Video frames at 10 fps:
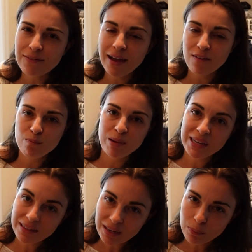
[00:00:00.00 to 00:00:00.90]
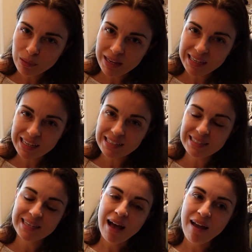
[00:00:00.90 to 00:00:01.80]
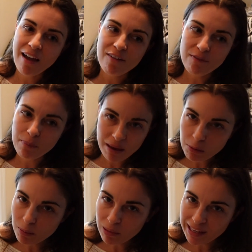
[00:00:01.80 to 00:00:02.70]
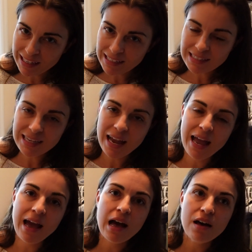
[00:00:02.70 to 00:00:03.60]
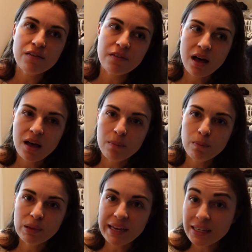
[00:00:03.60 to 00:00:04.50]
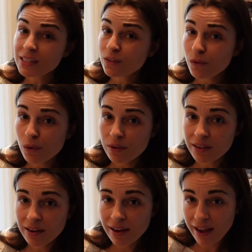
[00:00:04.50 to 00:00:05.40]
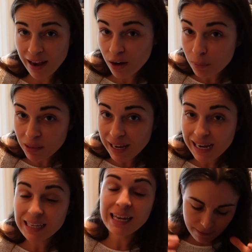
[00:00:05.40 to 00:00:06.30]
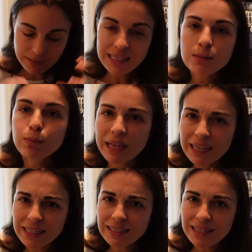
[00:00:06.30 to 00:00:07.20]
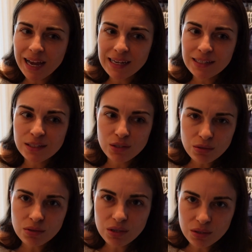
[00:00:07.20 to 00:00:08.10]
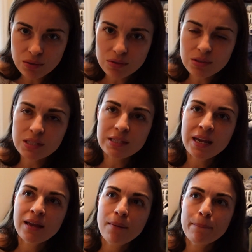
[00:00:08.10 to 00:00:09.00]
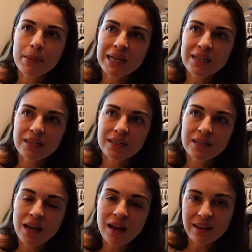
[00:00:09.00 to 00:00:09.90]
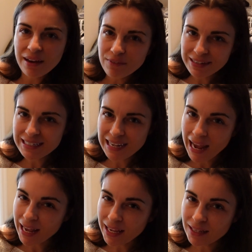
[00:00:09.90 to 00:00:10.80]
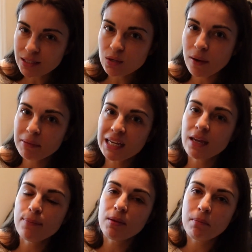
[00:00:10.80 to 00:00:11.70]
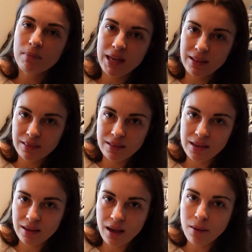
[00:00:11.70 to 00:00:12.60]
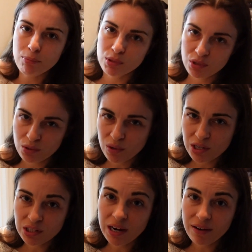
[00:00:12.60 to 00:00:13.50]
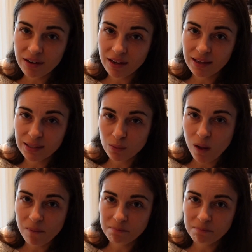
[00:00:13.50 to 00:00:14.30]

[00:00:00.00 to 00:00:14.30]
I have picnic blankets, I have baby blankets, I have blankets for the airplane. These blankets I do use, but not every day, so I'm going to keep them in the upper storage area as well.